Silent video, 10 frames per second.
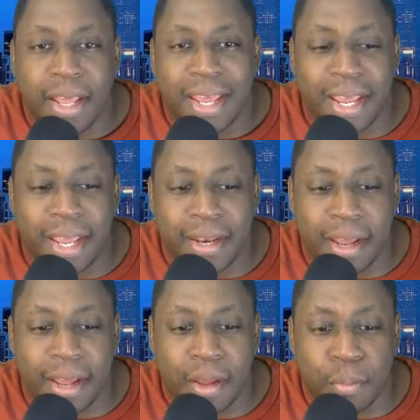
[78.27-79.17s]
And
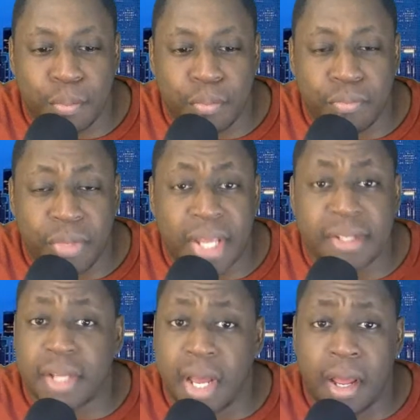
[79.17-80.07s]
uh,
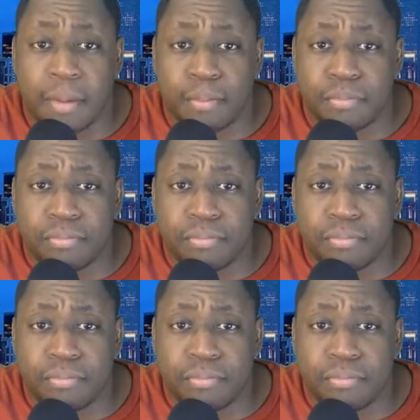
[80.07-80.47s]
yes, um,